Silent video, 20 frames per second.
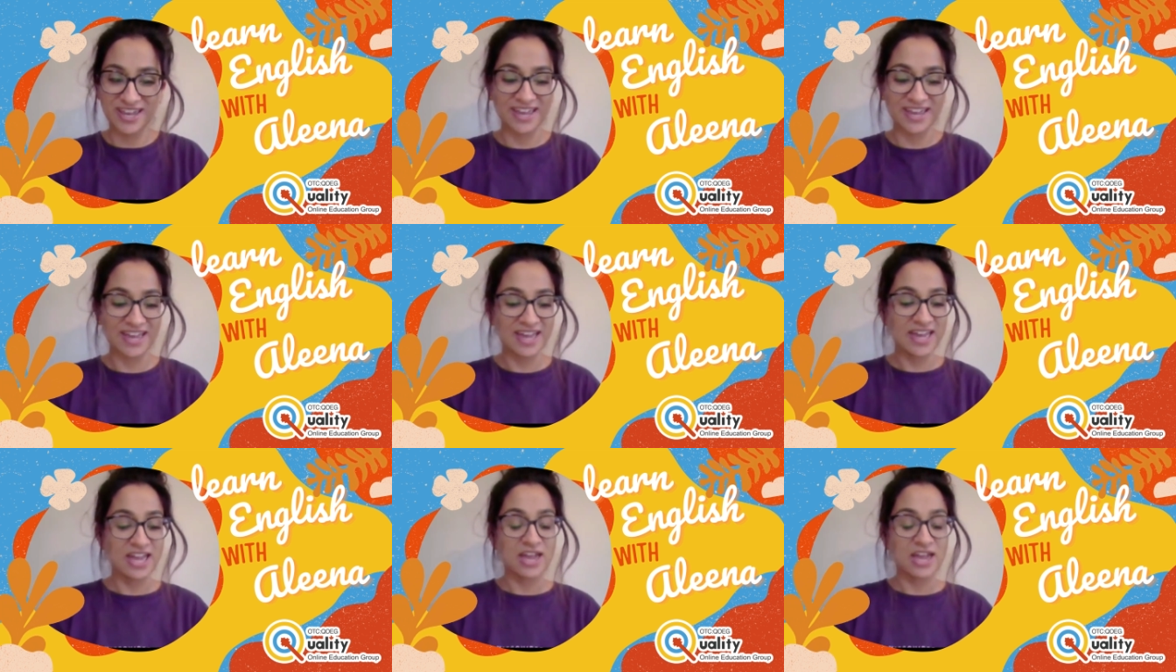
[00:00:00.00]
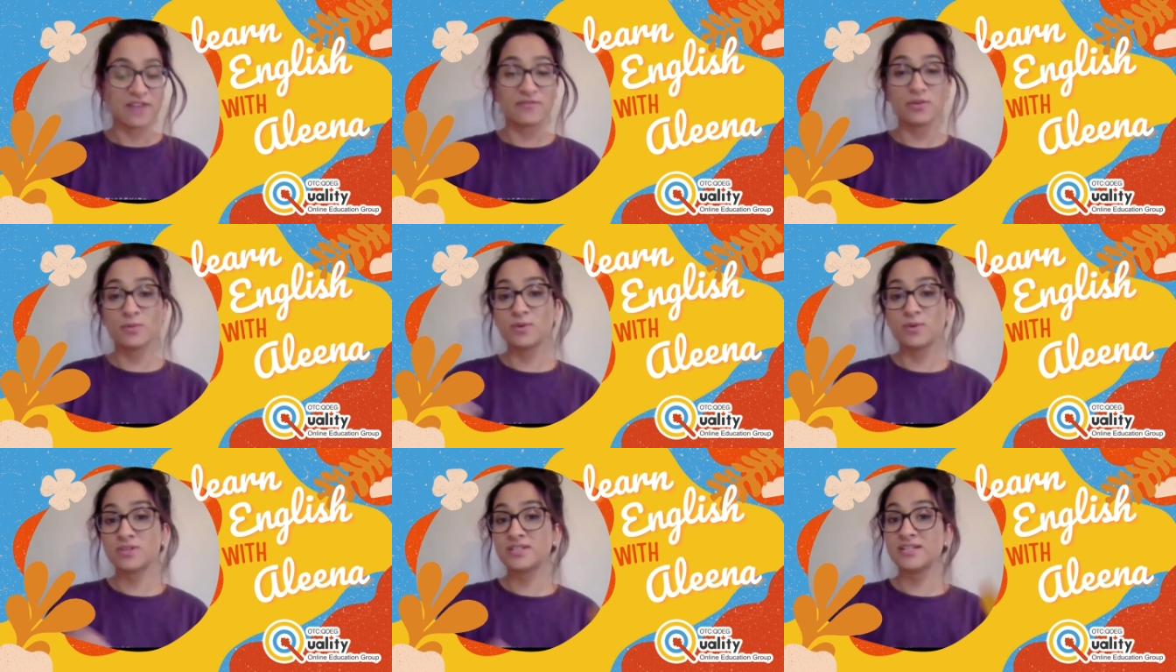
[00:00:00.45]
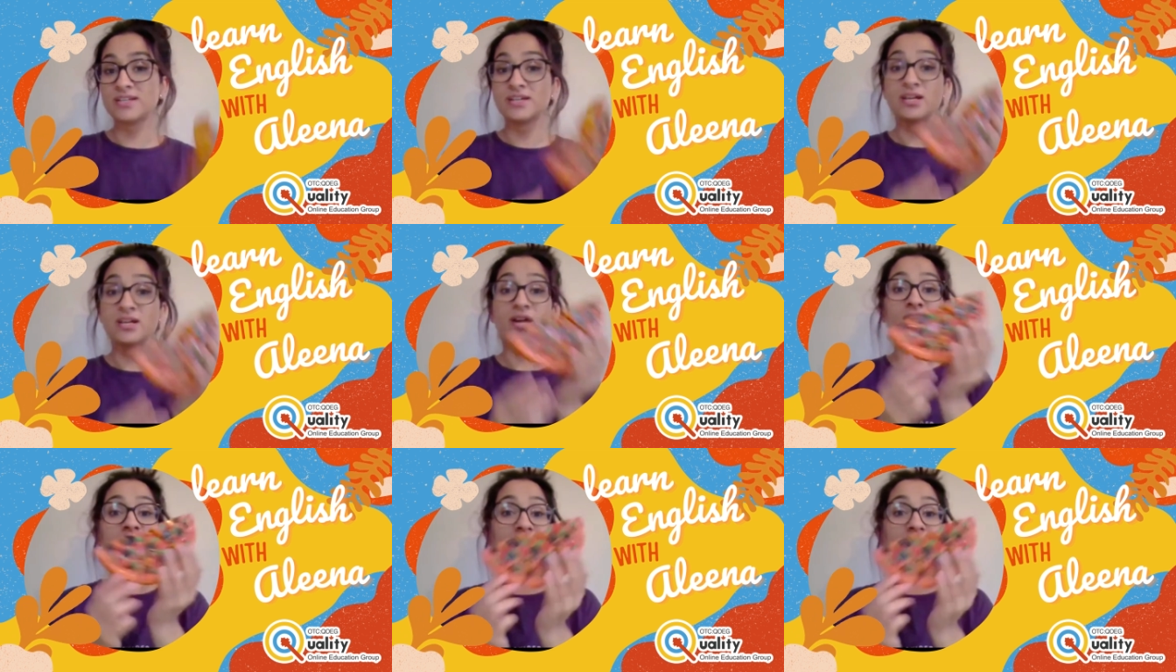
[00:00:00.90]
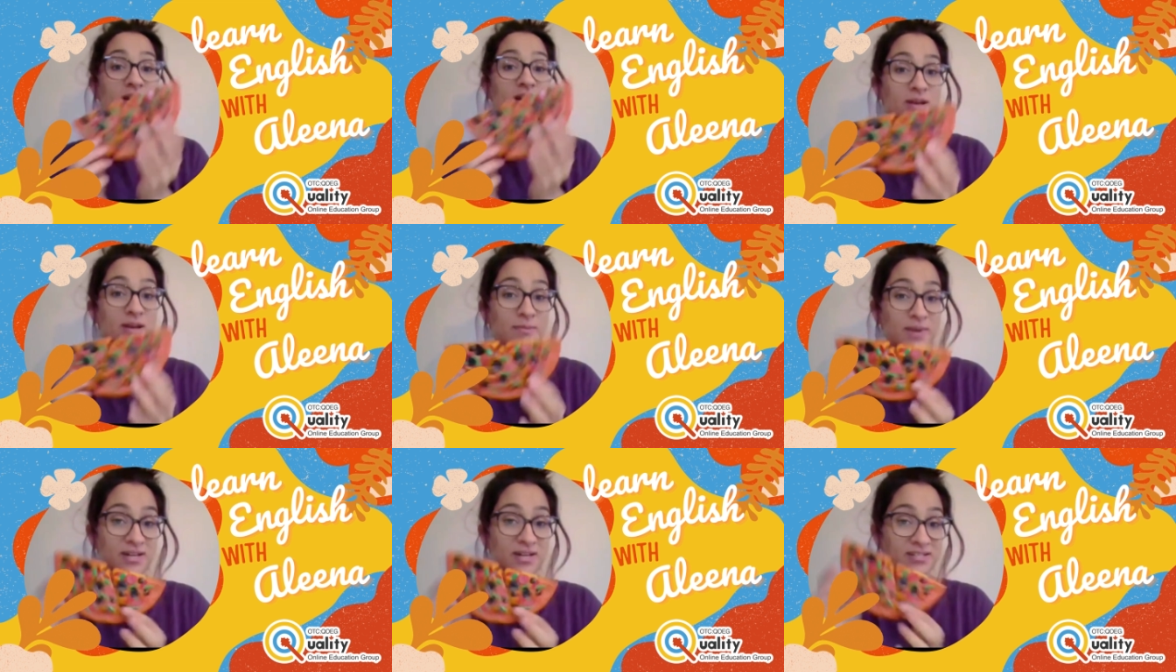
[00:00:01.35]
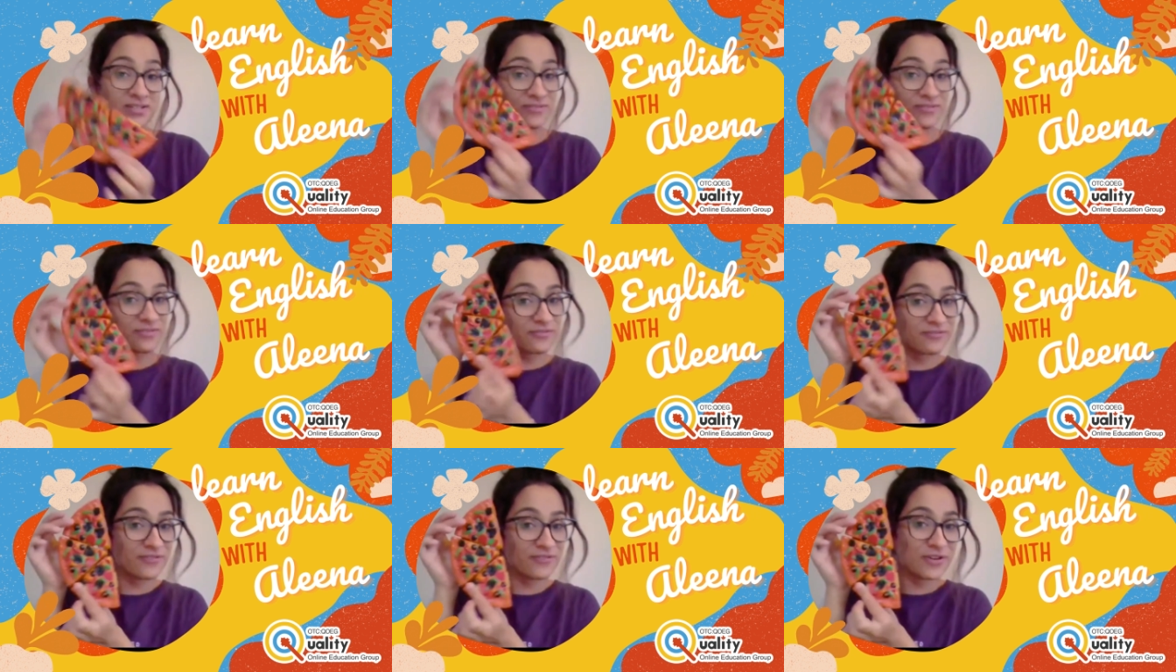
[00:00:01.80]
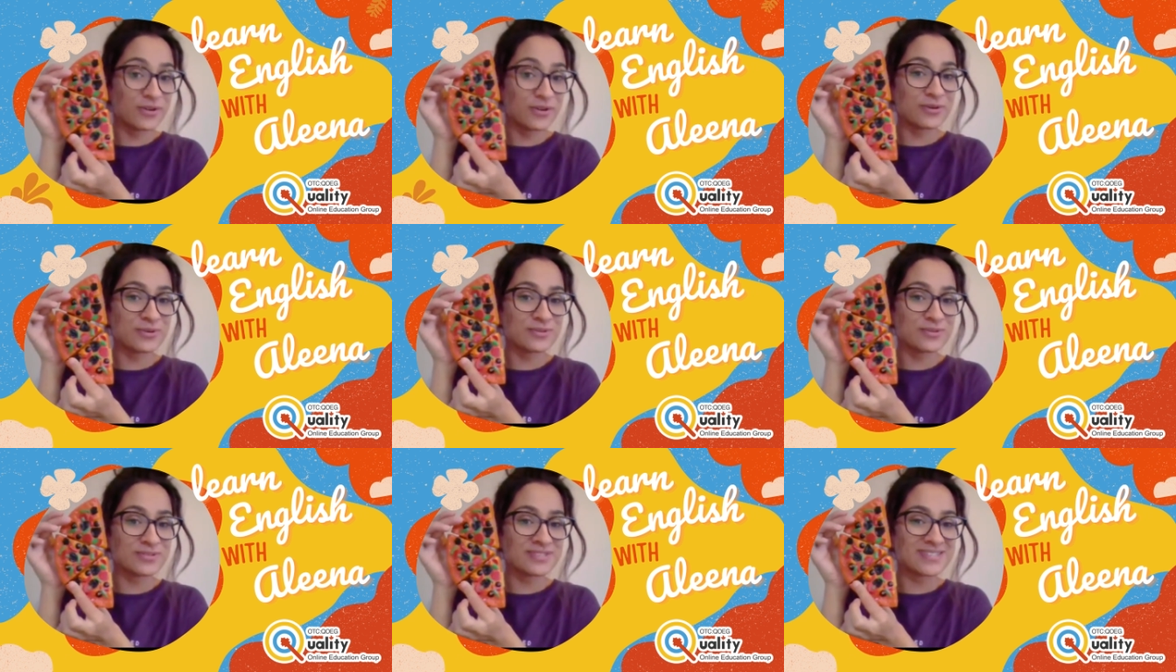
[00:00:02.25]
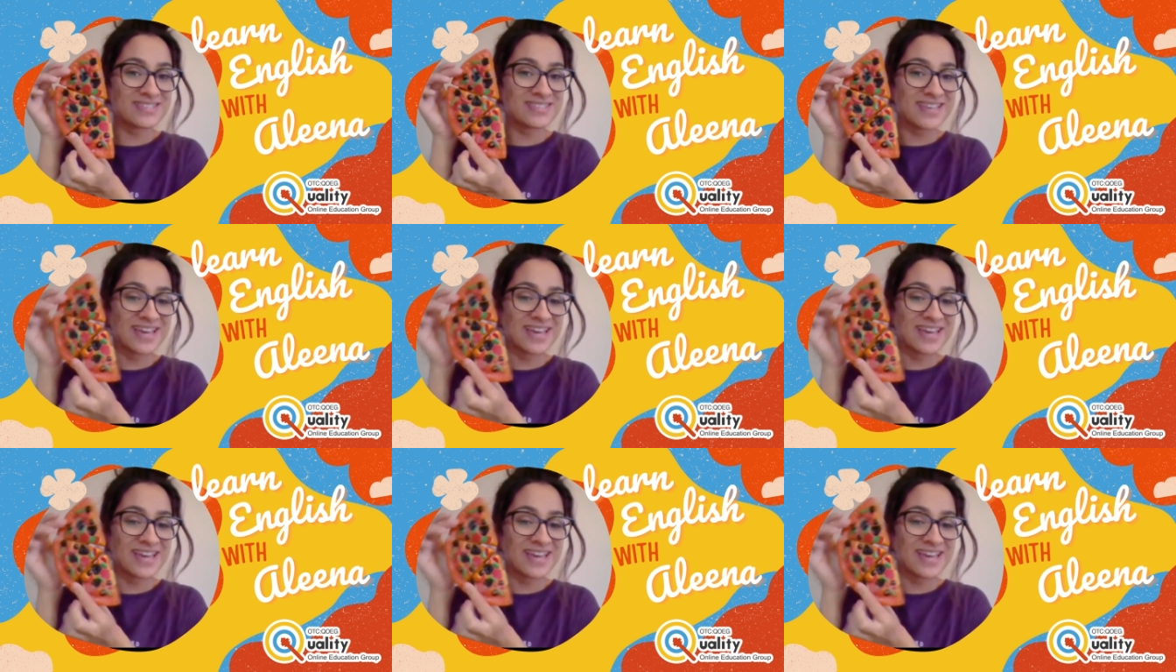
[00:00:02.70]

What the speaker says: If you want to learn about different foods